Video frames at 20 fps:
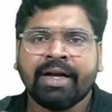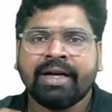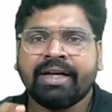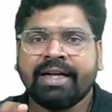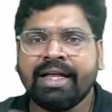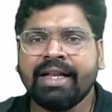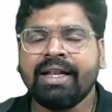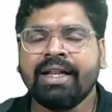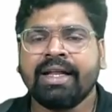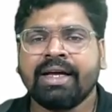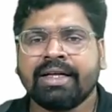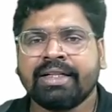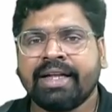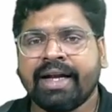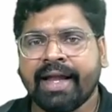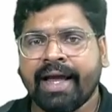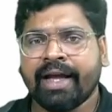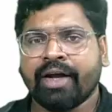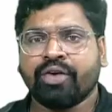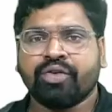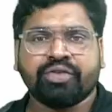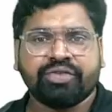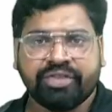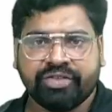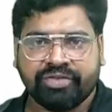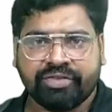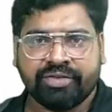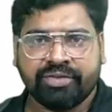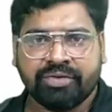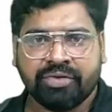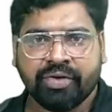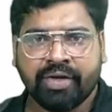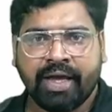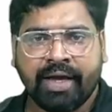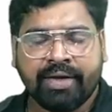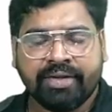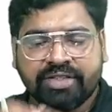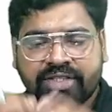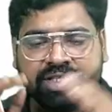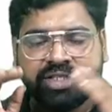till the diagnosis.
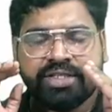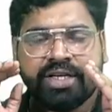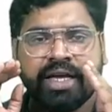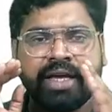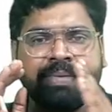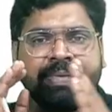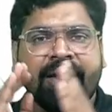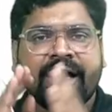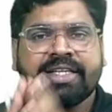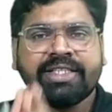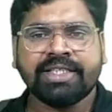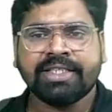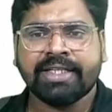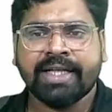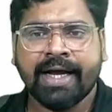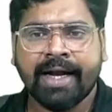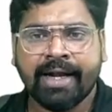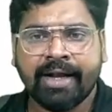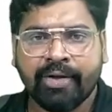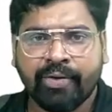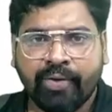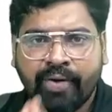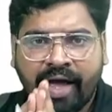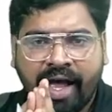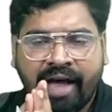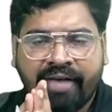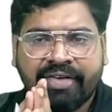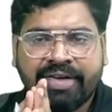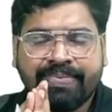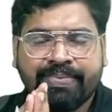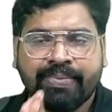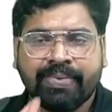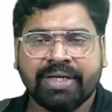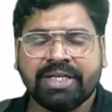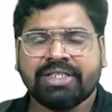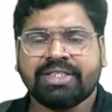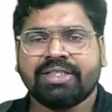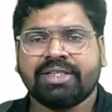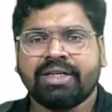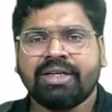Okay, just imagine that you have a
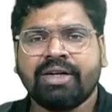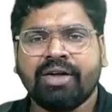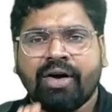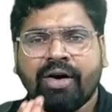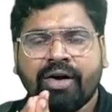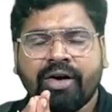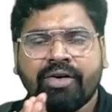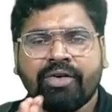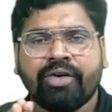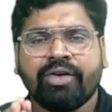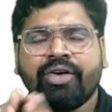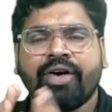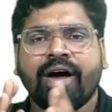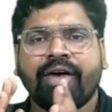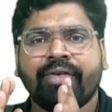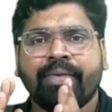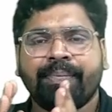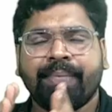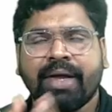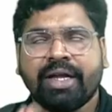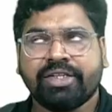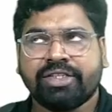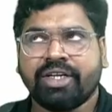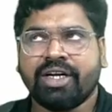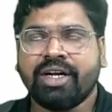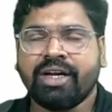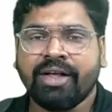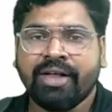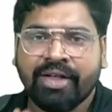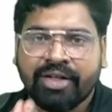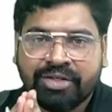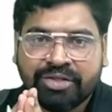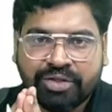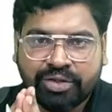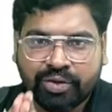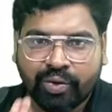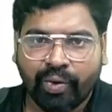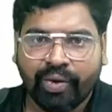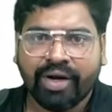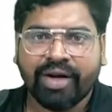person or you have a patient
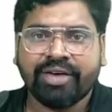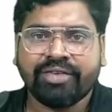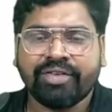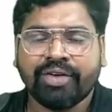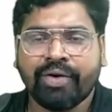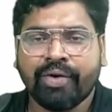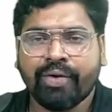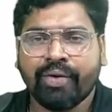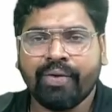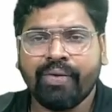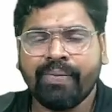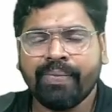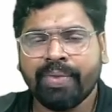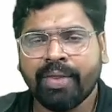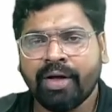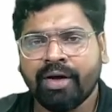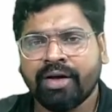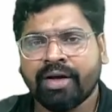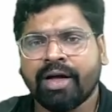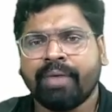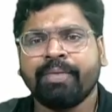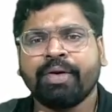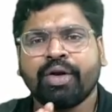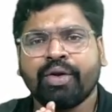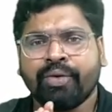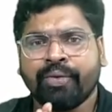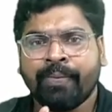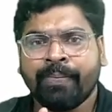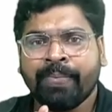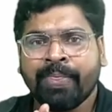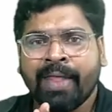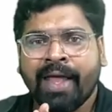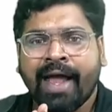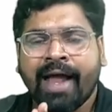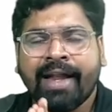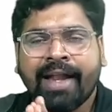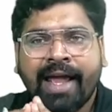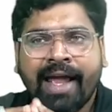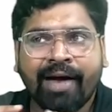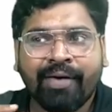Sjogren syndrome coming to you,
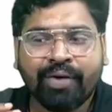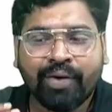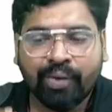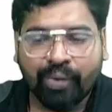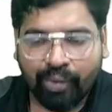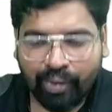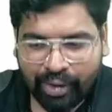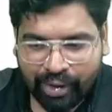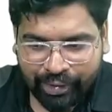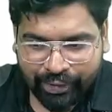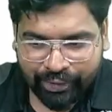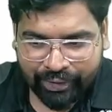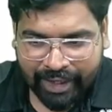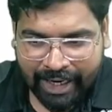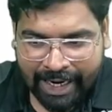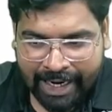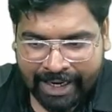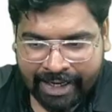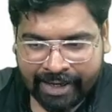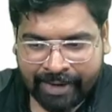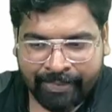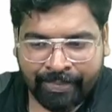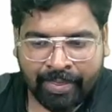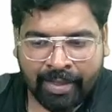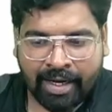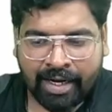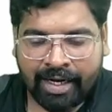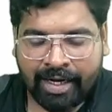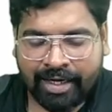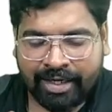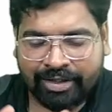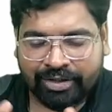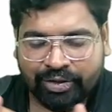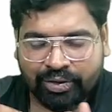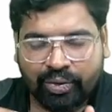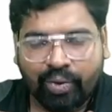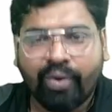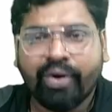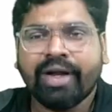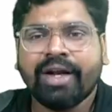and I have told you that
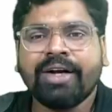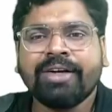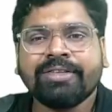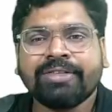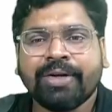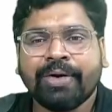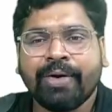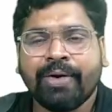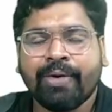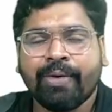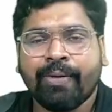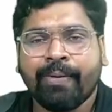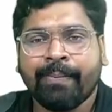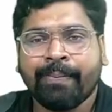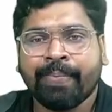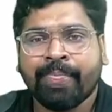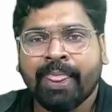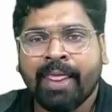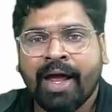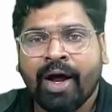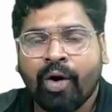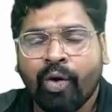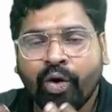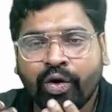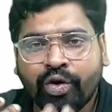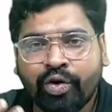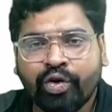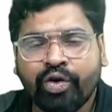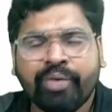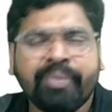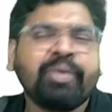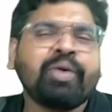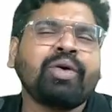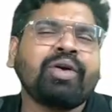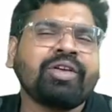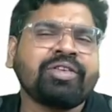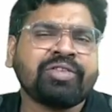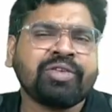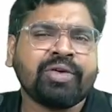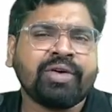Sjogren syndrome autoimmune
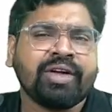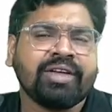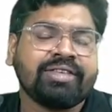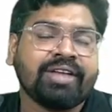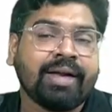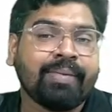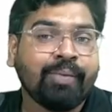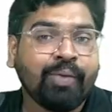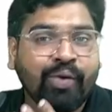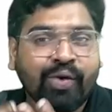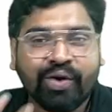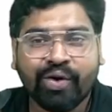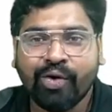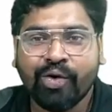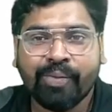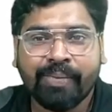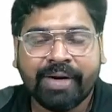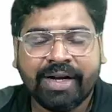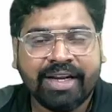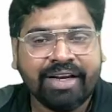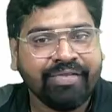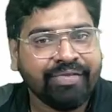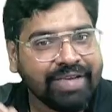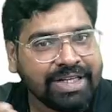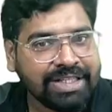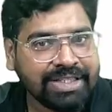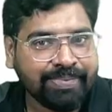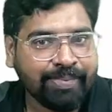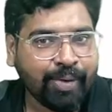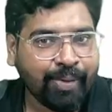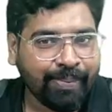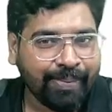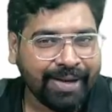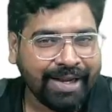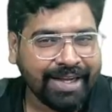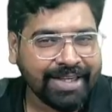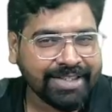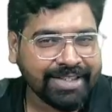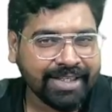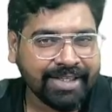disorders are more common in which
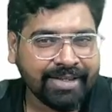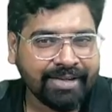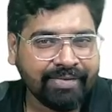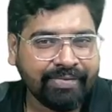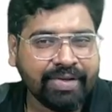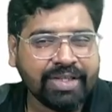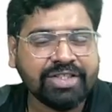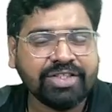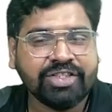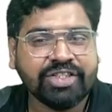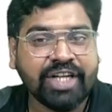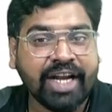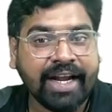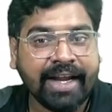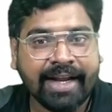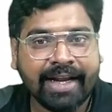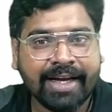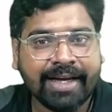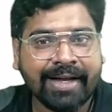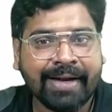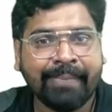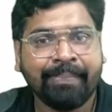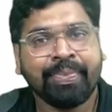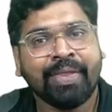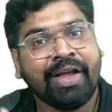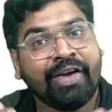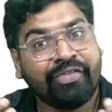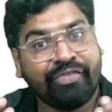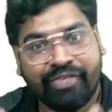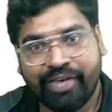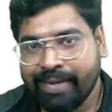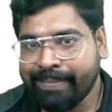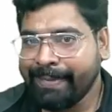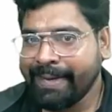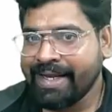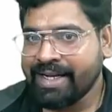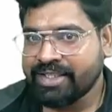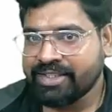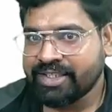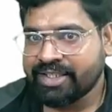population, which gender?
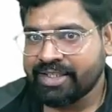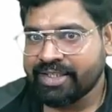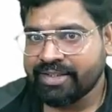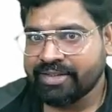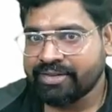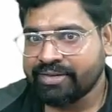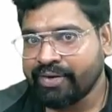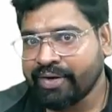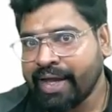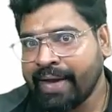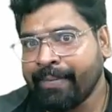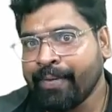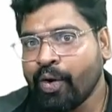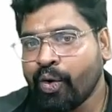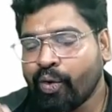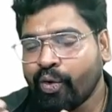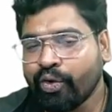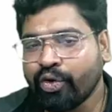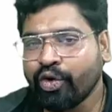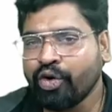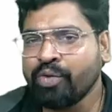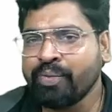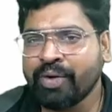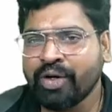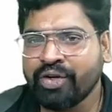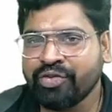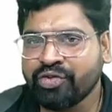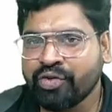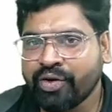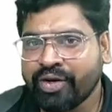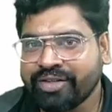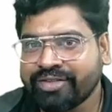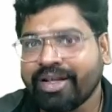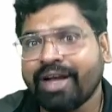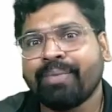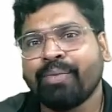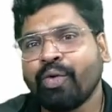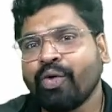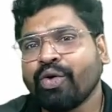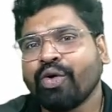Female genders. Okay, autoimmune disorders are
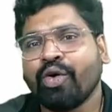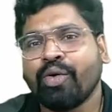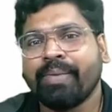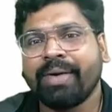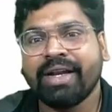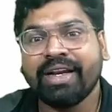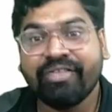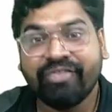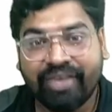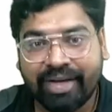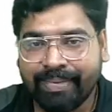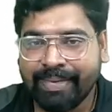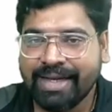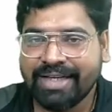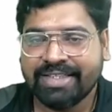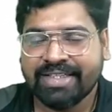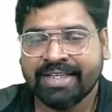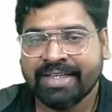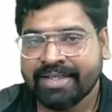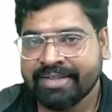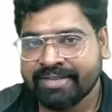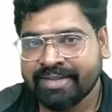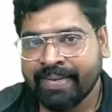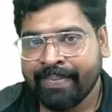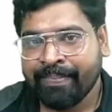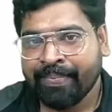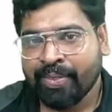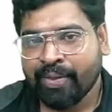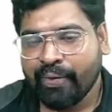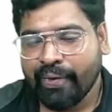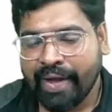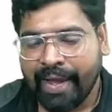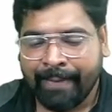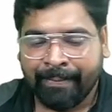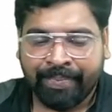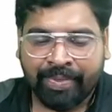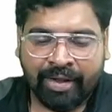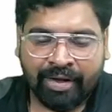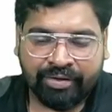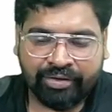more common in female genders. Okay,
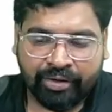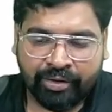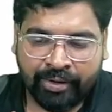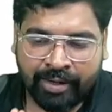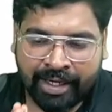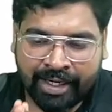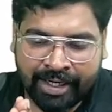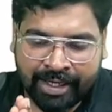so